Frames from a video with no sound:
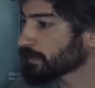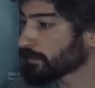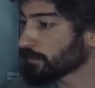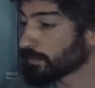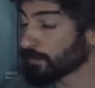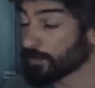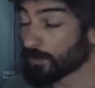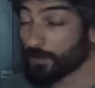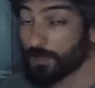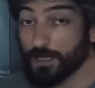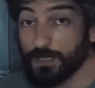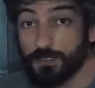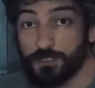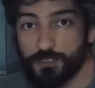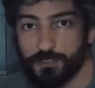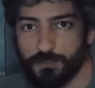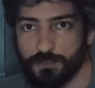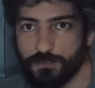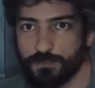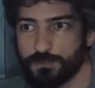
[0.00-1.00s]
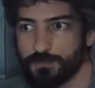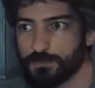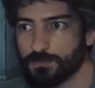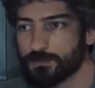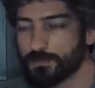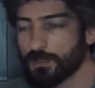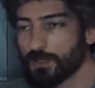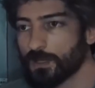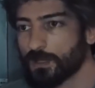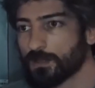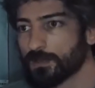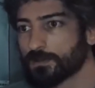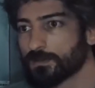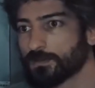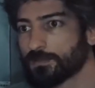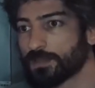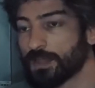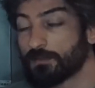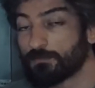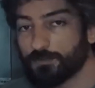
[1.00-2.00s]
locations,
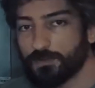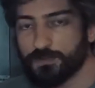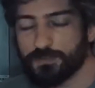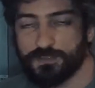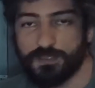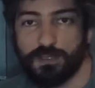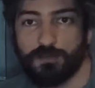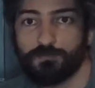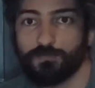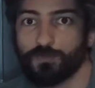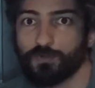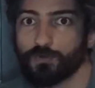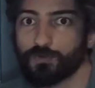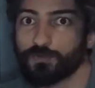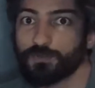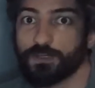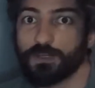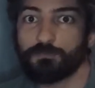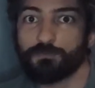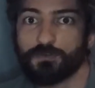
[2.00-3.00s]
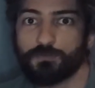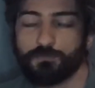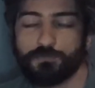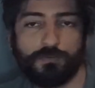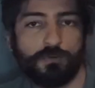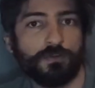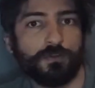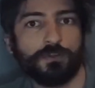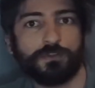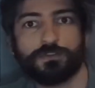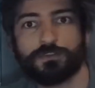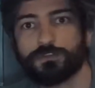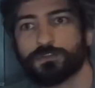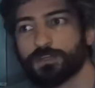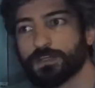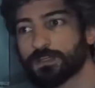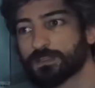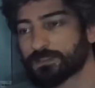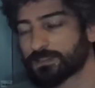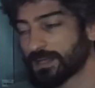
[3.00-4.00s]
same look never
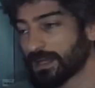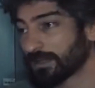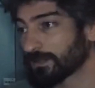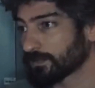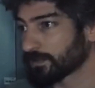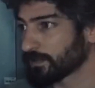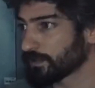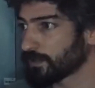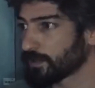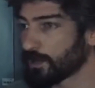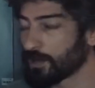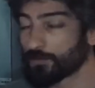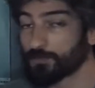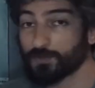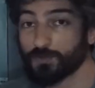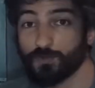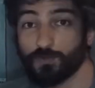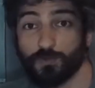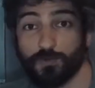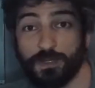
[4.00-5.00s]
works exactly how you